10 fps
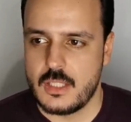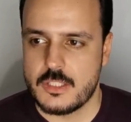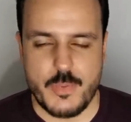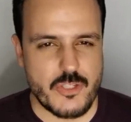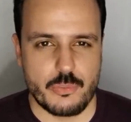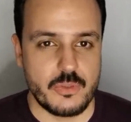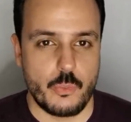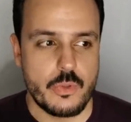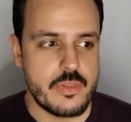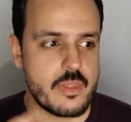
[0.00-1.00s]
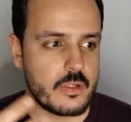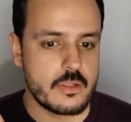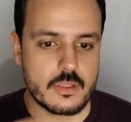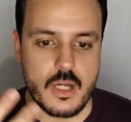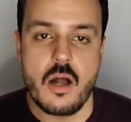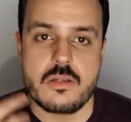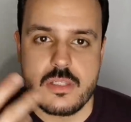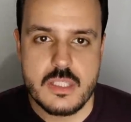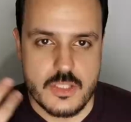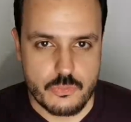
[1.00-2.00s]
especially with their
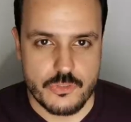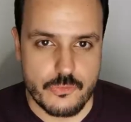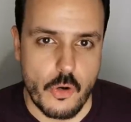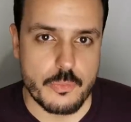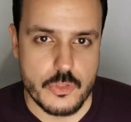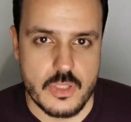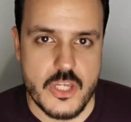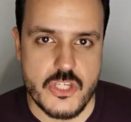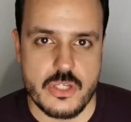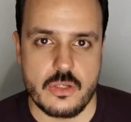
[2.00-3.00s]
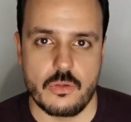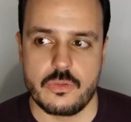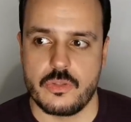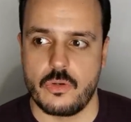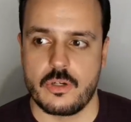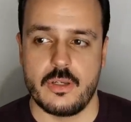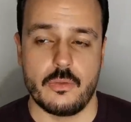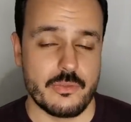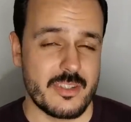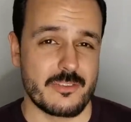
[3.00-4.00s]
constant reformulation on their
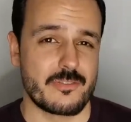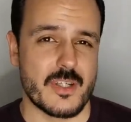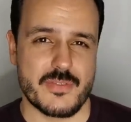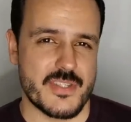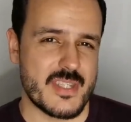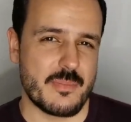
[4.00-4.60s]
on their fragrances.